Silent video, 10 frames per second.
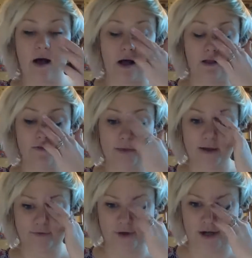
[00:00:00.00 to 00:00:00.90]
all of
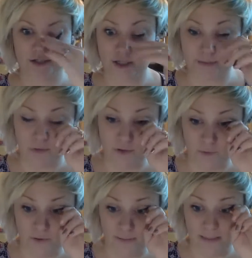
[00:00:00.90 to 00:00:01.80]
my friendships
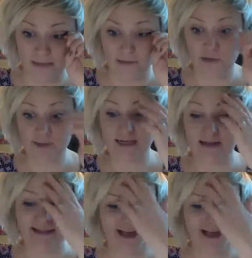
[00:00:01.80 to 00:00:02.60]
with women looked